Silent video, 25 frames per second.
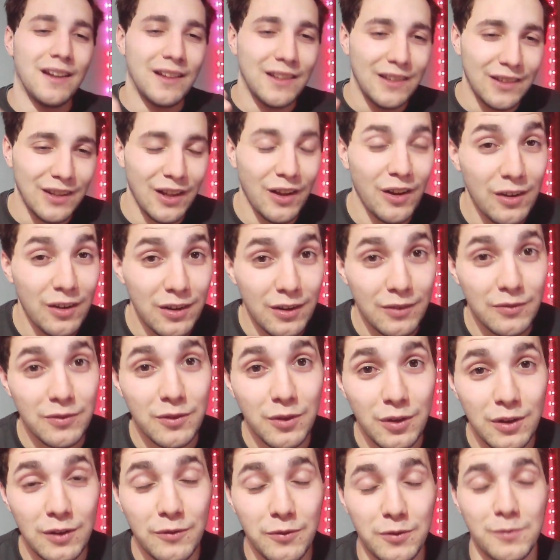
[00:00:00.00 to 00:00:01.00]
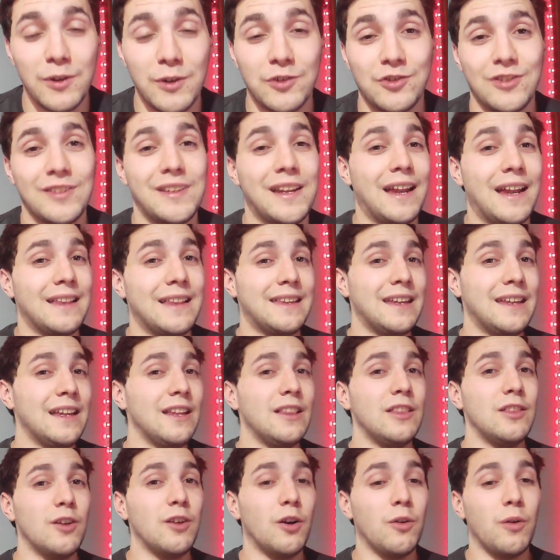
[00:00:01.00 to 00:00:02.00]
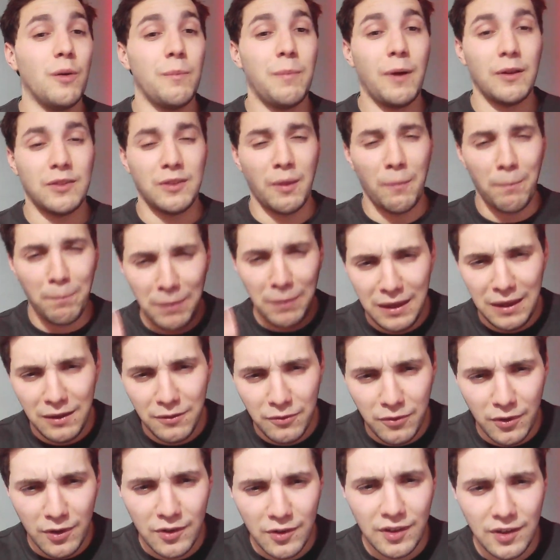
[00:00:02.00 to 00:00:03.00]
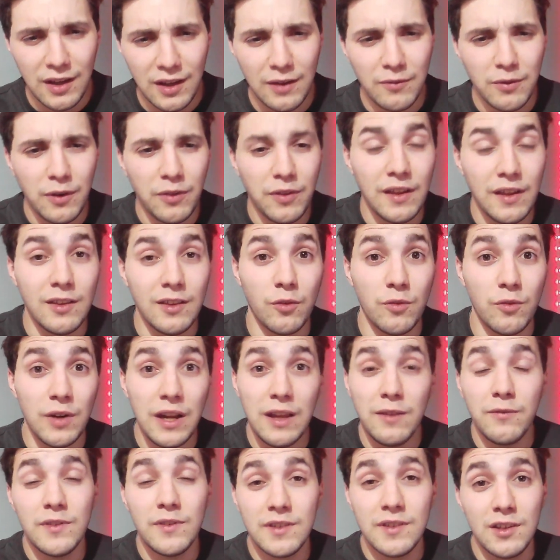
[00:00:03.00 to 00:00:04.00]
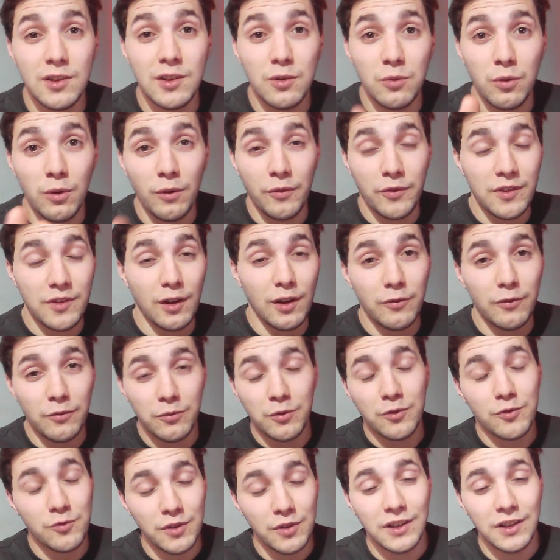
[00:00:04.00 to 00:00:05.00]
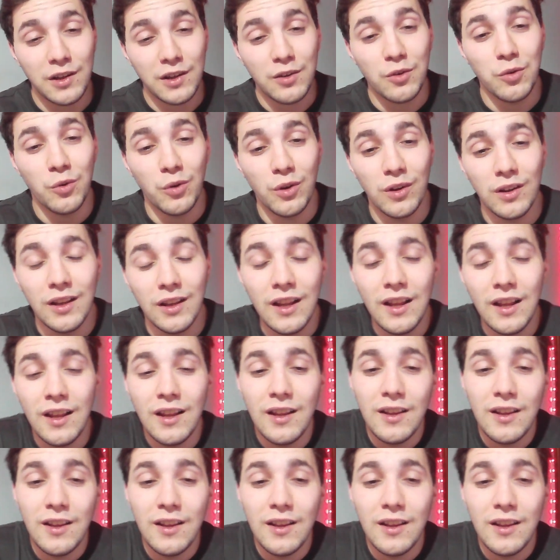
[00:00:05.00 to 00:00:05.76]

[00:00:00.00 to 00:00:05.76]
A lot of good information that I didn't know about the beavers and everything. The ravens and the wolf stuff was really cool.